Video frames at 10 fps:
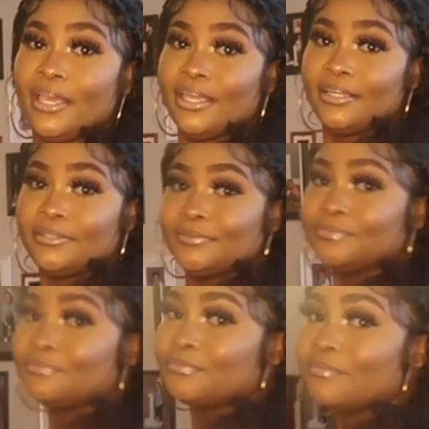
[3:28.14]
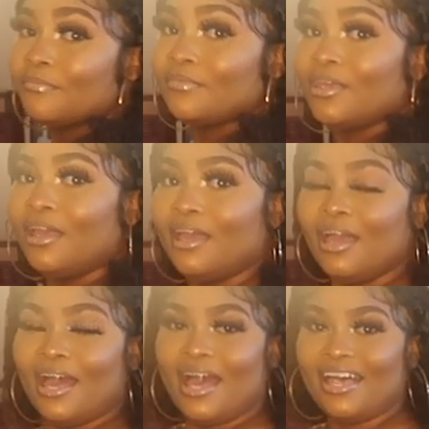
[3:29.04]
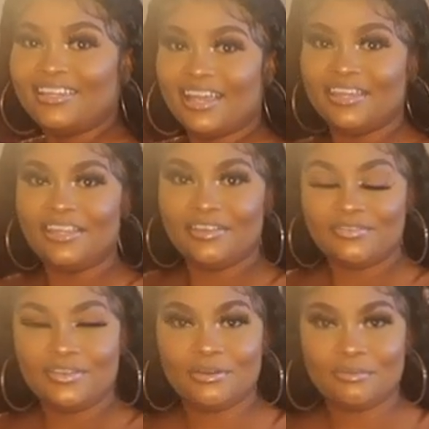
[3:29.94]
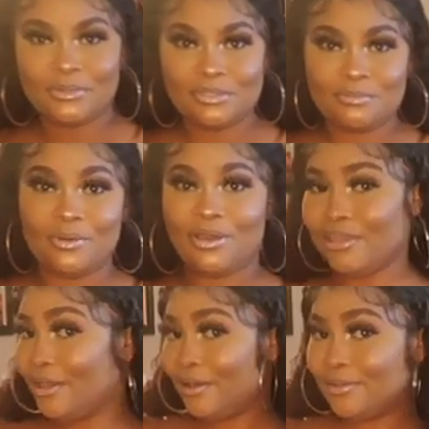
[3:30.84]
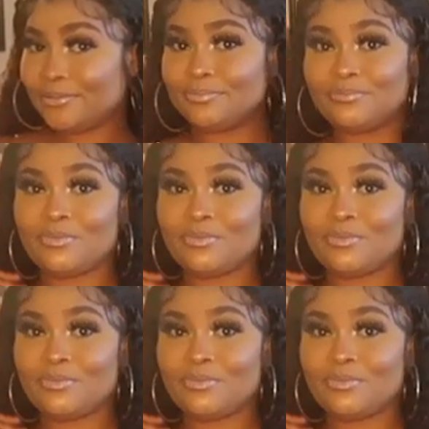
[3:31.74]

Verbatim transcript: and I like it for the most part, y'all.